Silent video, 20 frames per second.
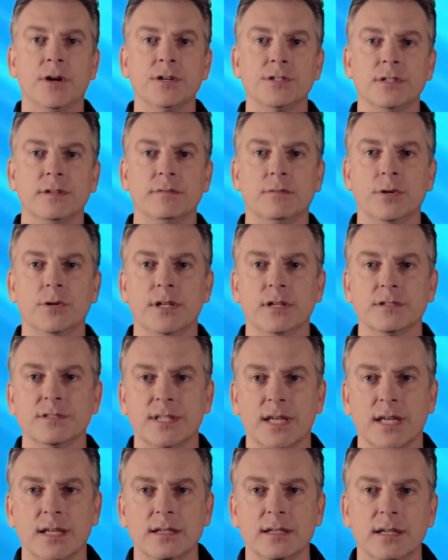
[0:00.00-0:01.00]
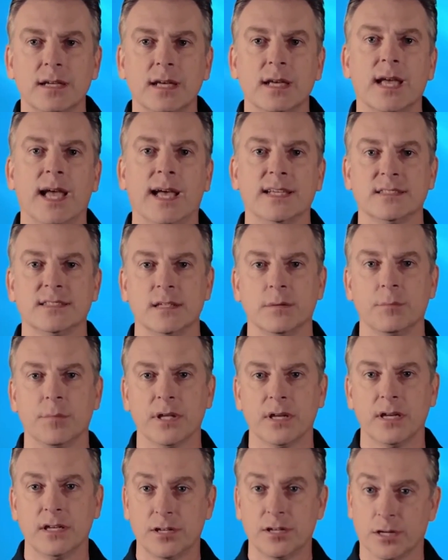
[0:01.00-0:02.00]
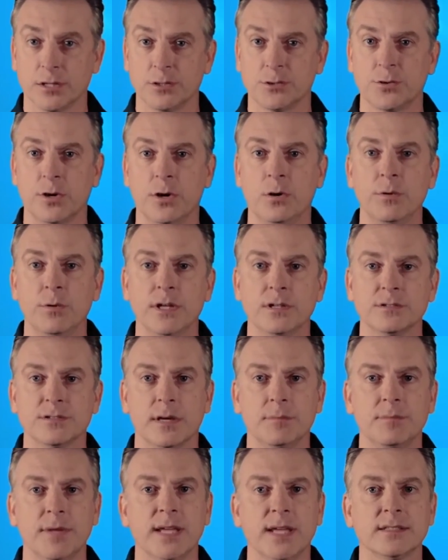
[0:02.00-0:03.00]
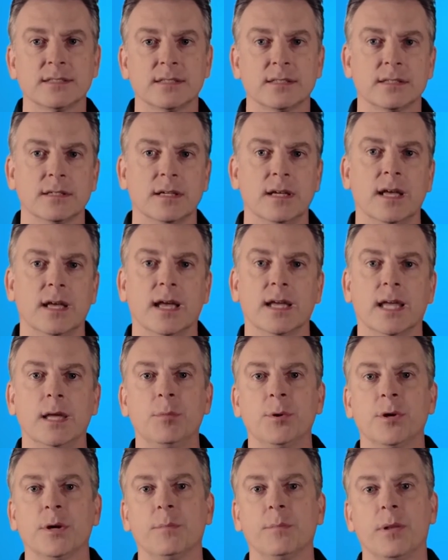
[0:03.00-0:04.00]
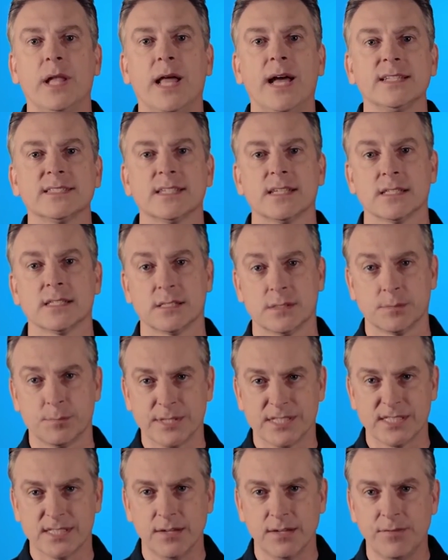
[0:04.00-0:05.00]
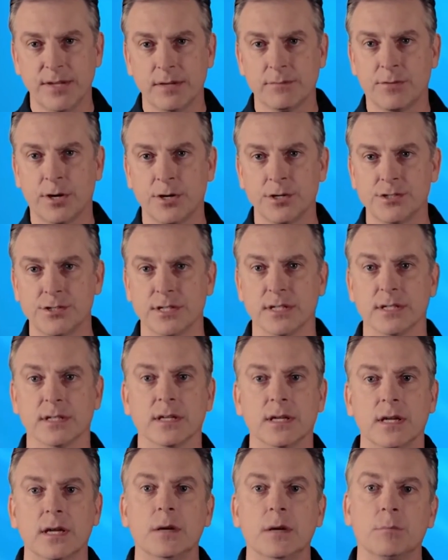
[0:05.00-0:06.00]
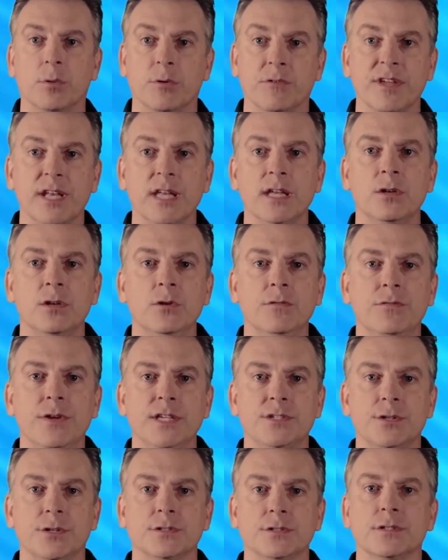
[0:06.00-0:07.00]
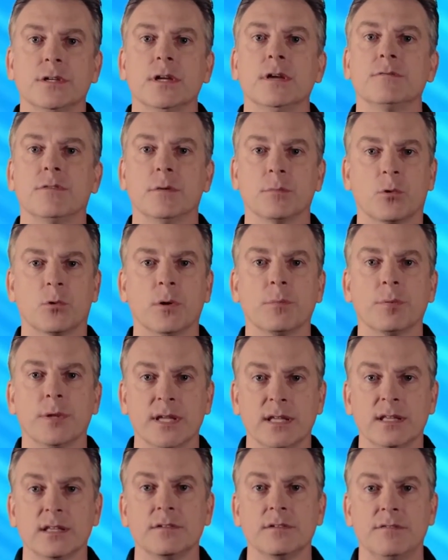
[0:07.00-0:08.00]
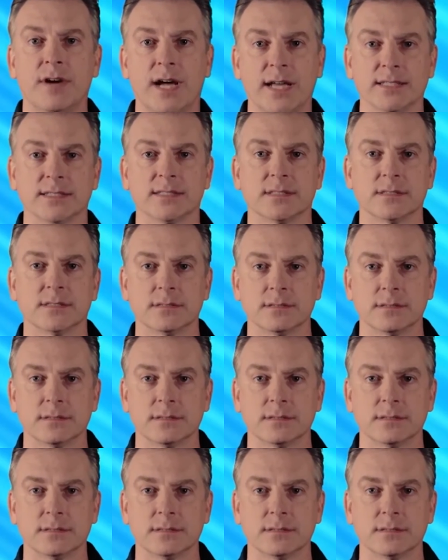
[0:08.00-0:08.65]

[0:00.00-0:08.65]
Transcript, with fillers: version of Windows ten has the ability to control Windows updates and keep your appliance at a specific version, preventing new features from crippling the device.